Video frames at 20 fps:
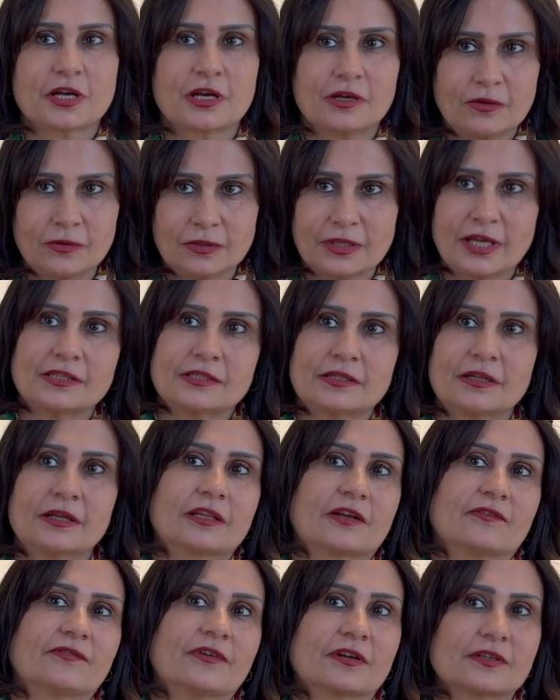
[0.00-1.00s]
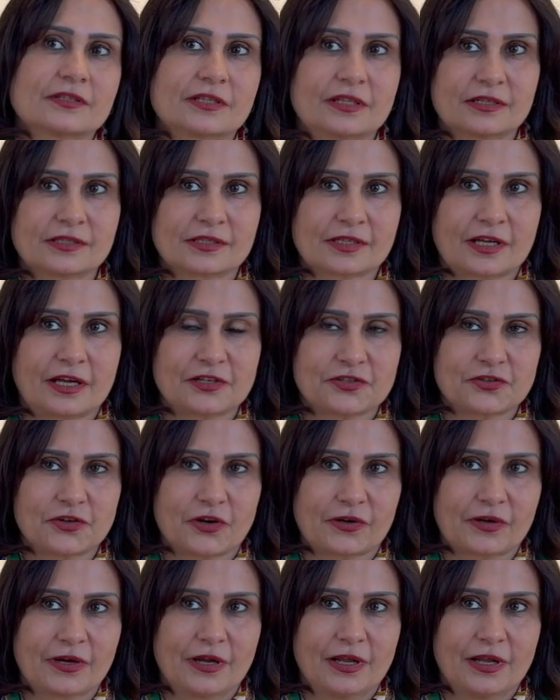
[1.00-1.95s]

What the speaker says: No, that's not Afghanistan's culture.